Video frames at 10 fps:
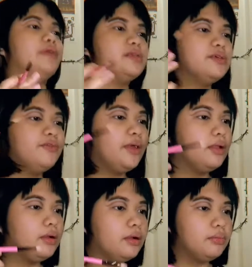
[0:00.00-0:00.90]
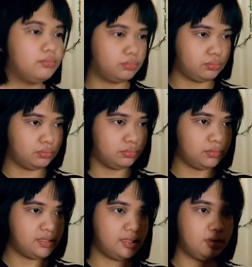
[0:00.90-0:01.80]
That's a failure.
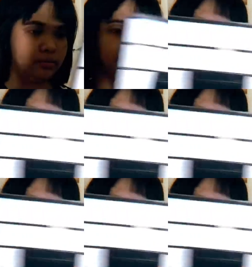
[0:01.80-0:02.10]
Is it?